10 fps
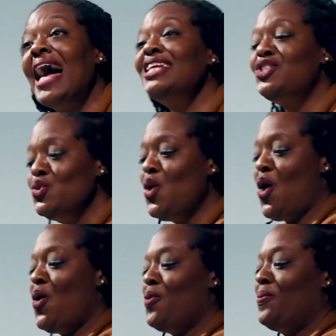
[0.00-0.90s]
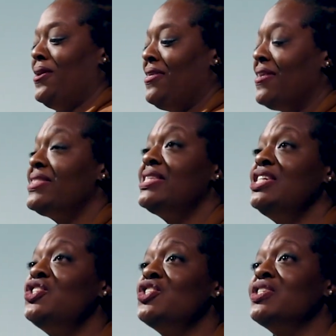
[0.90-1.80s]
I do hope that the
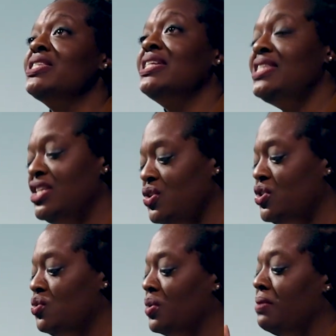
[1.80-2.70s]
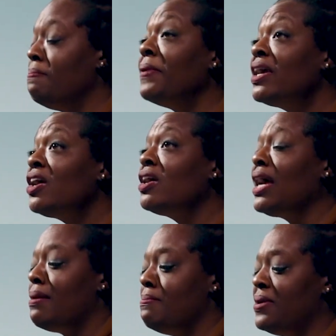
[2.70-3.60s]
teachers continue to win bigger
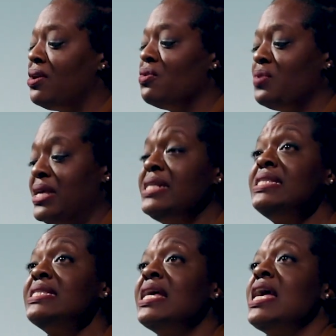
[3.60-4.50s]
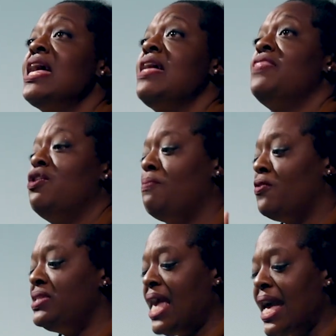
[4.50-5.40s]
and bigger wins that are
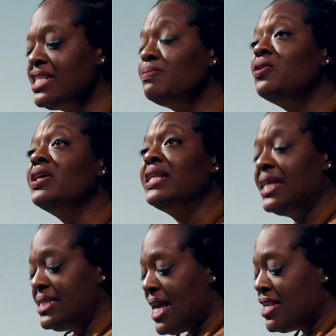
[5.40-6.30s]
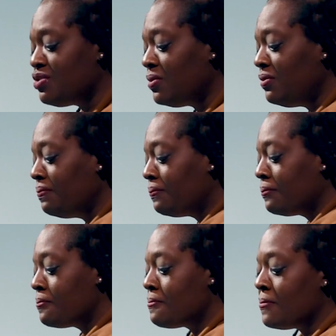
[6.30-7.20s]
both tangible and intangible.
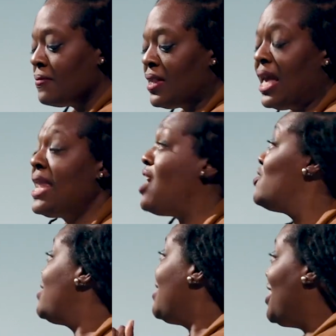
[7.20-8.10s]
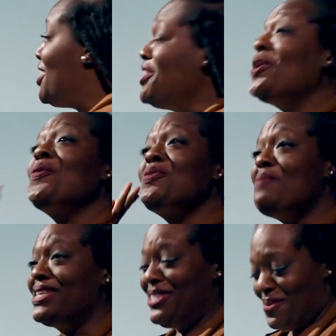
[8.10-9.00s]
And I'll just end with
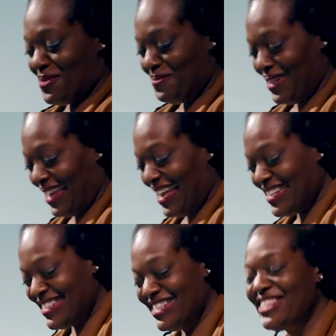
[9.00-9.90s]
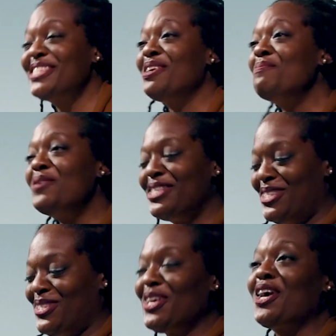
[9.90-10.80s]
my summer plans. The summer is
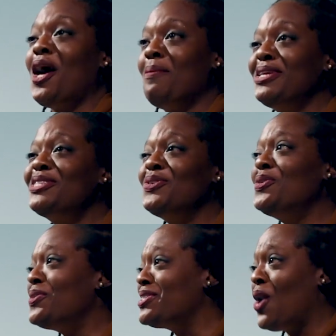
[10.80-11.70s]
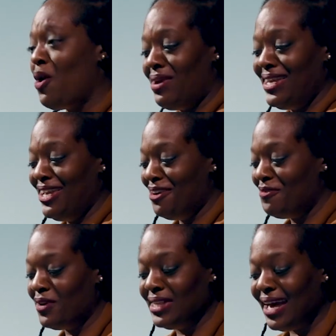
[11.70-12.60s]
coming soon or is already here
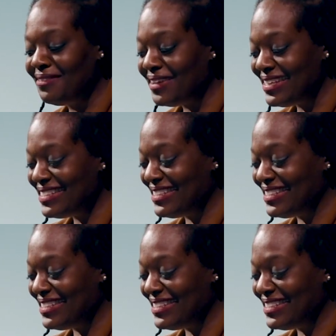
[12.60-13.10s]
for a lot of us.